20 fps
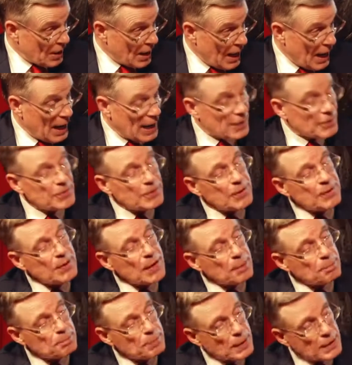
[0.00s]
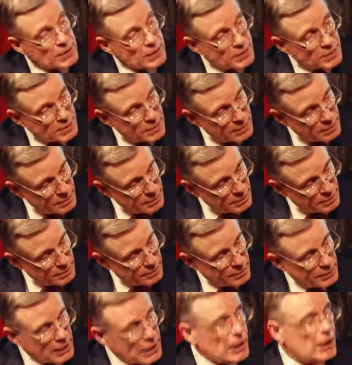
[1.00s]
And that made it
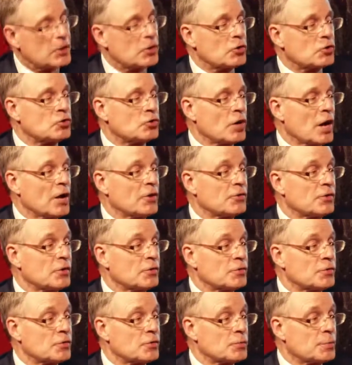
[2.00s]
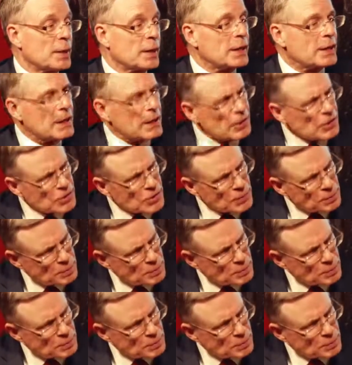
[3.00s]
English, so to speak, and English in